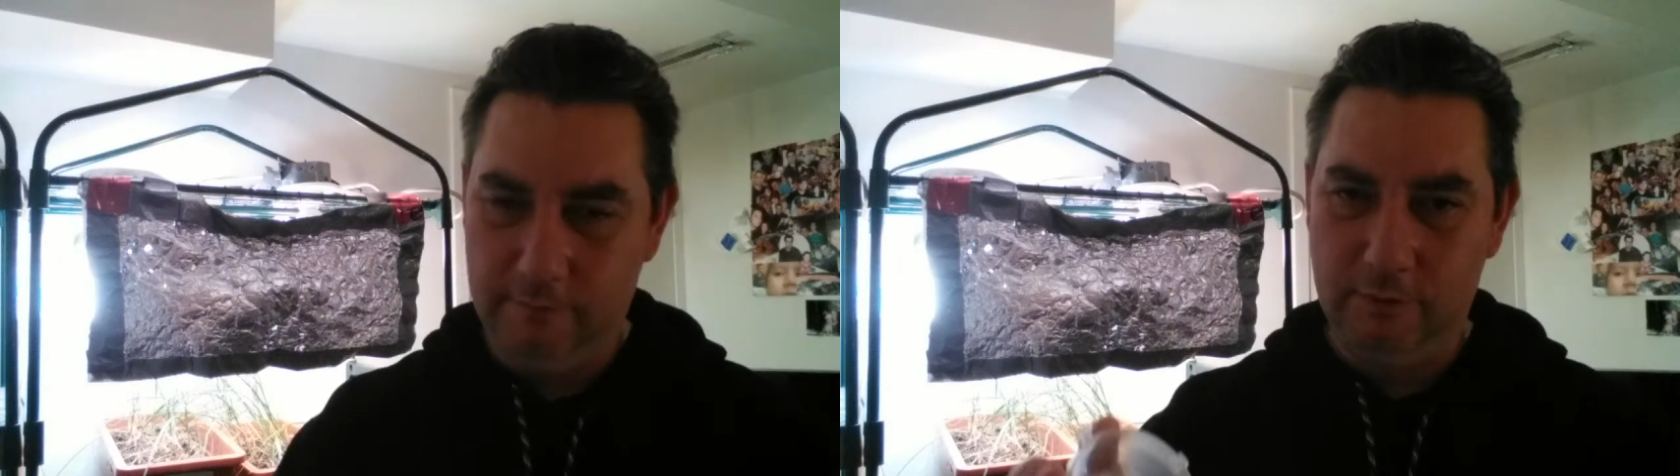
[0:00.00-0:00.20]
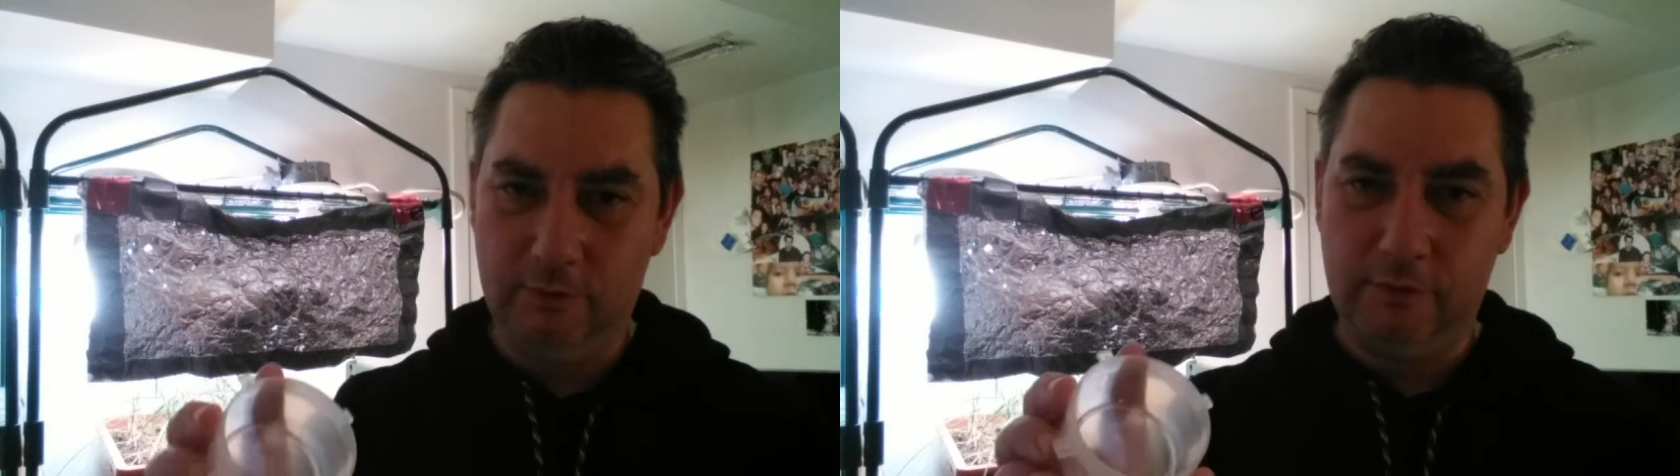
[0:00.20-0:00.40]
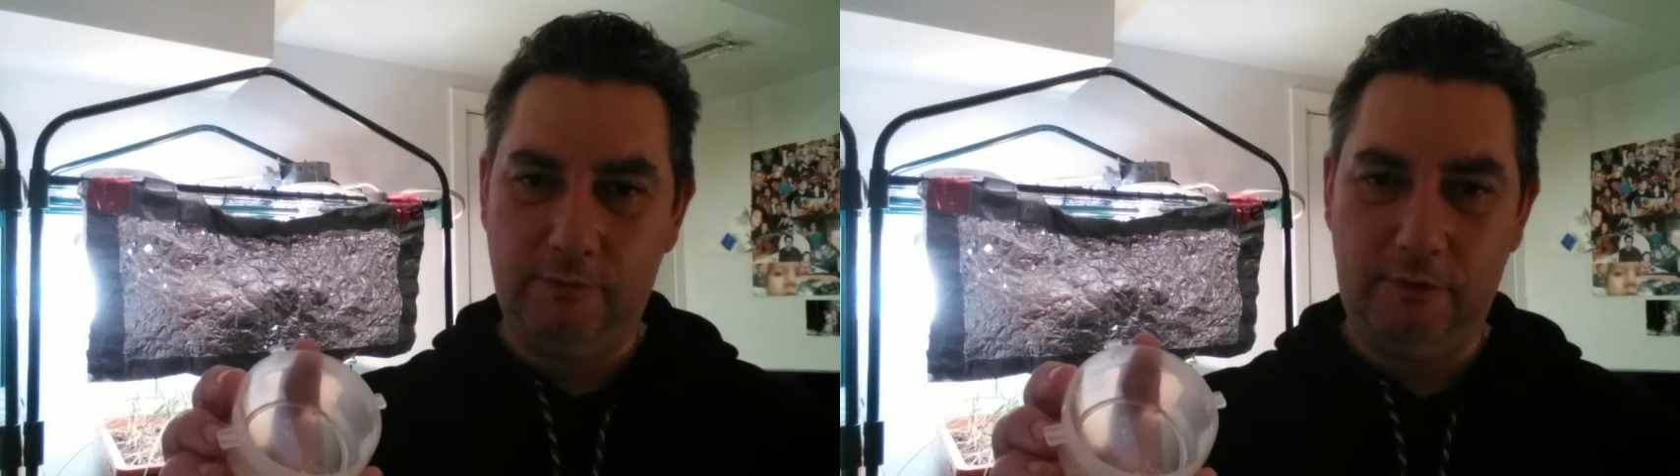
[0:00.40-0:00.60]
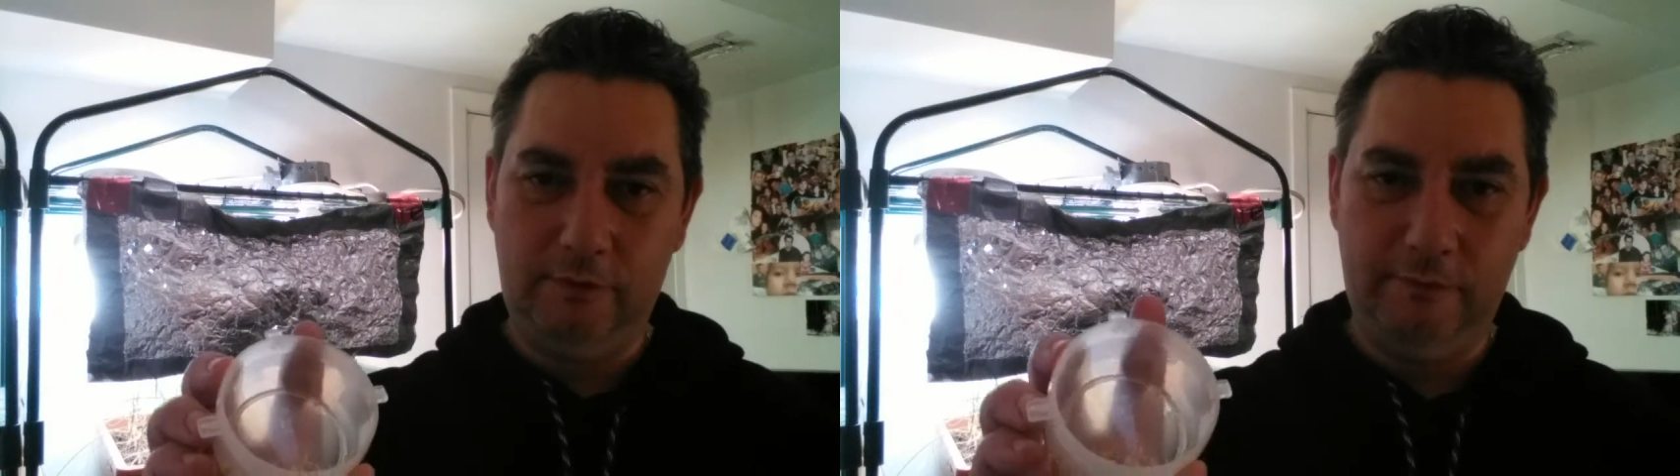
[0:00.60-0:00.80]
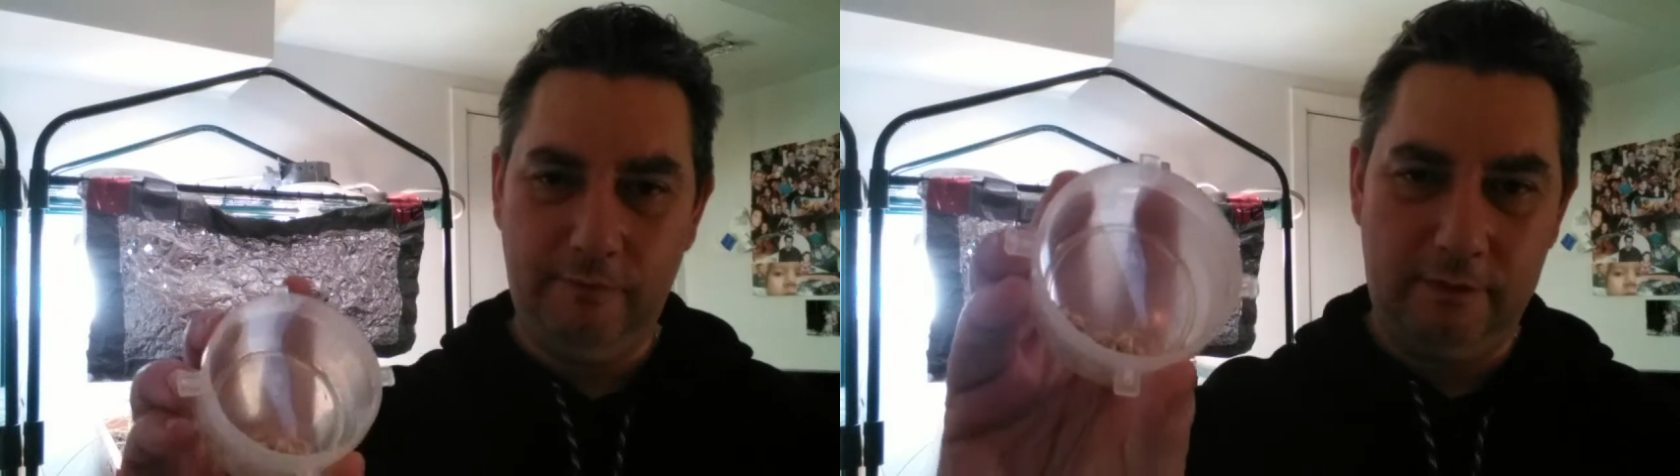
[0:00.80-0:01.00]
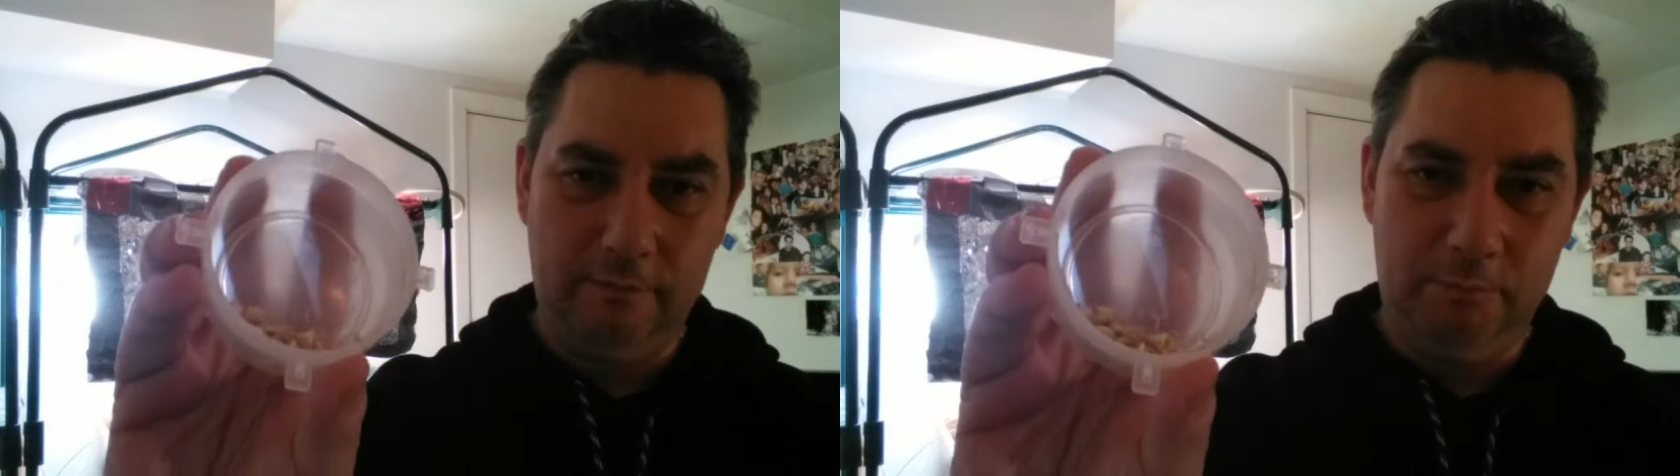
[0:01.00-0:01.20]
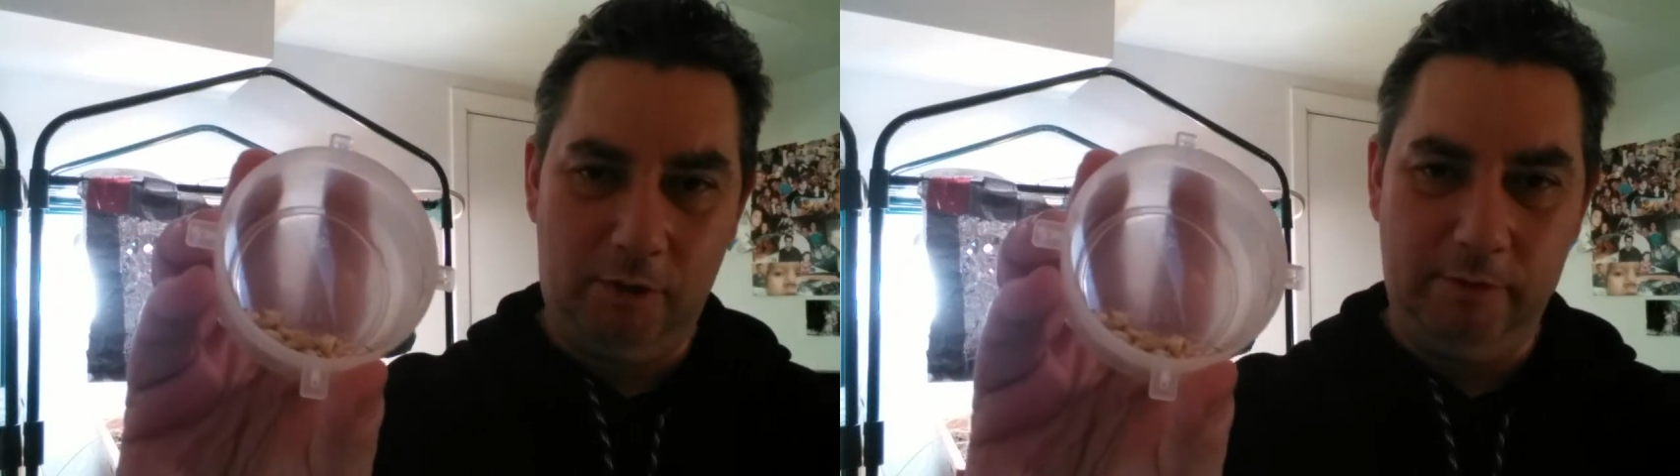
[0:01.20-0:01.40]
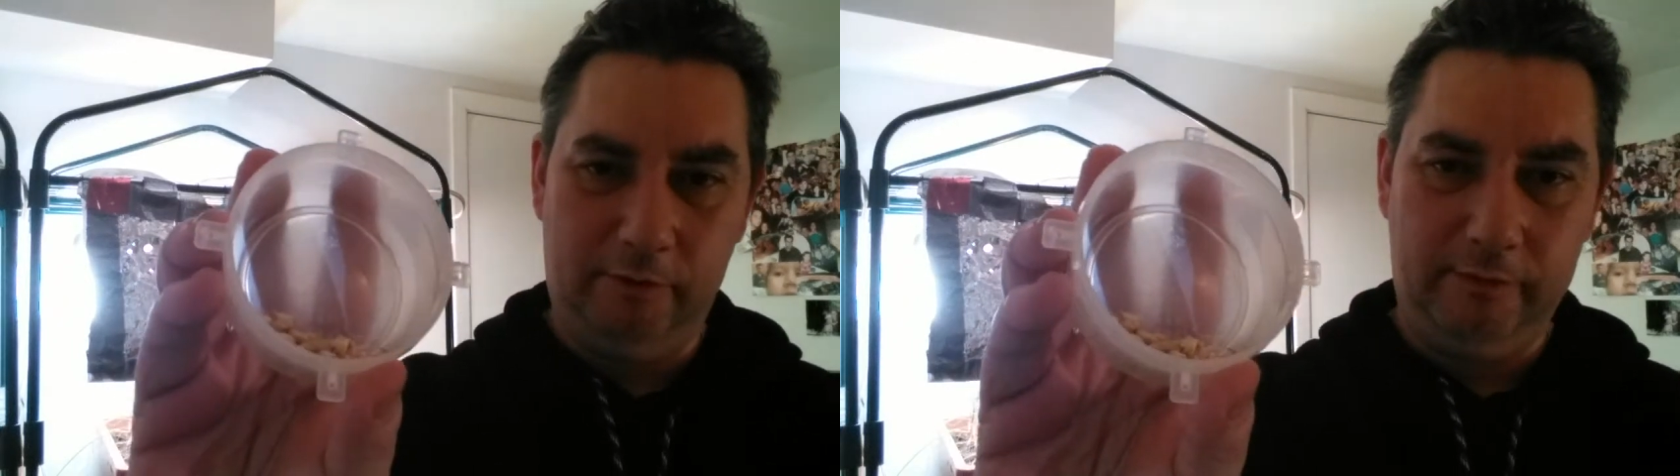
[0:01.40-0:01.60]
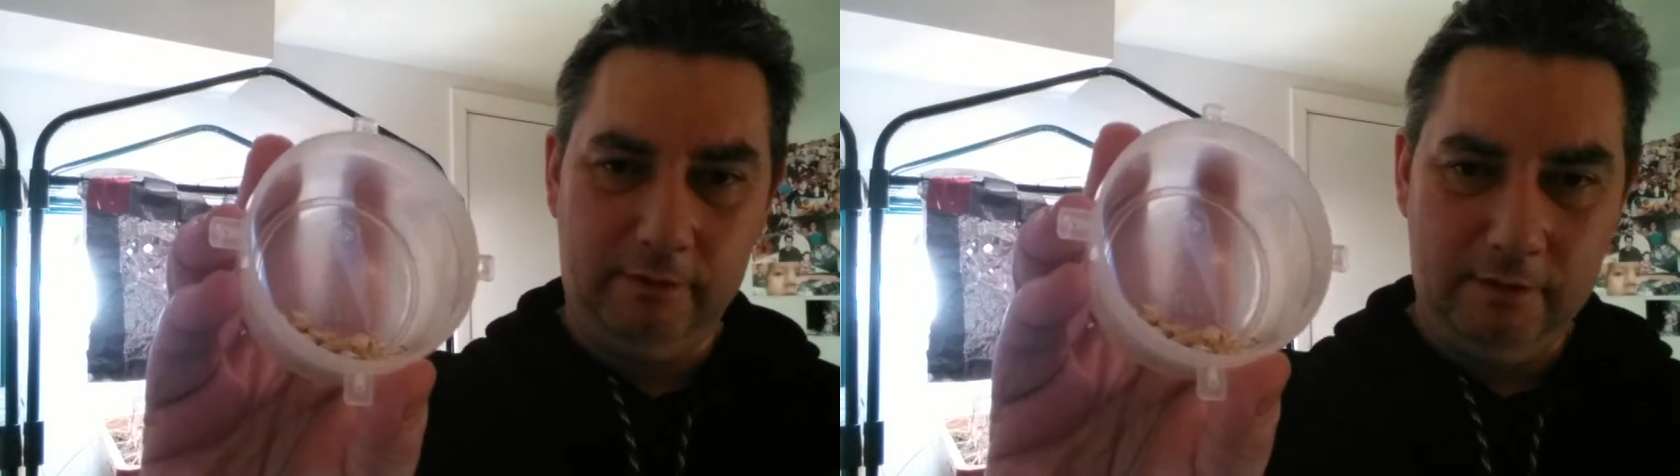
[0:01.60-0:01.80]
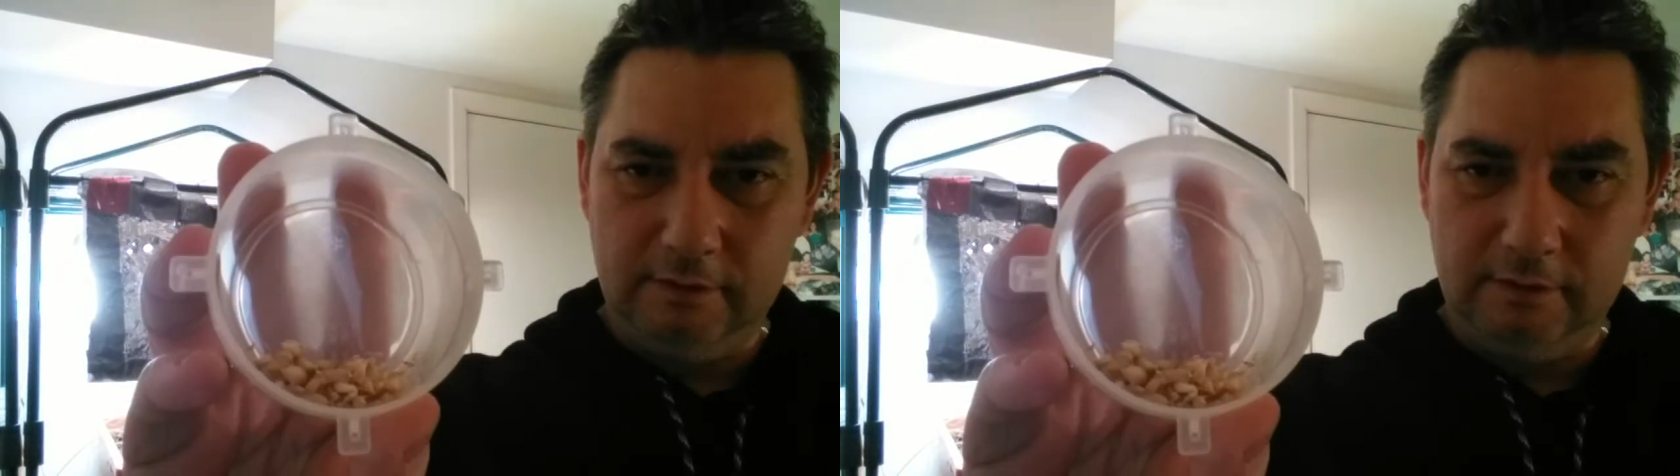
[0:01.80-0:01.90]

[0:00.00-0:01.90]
Those are full of bulbils.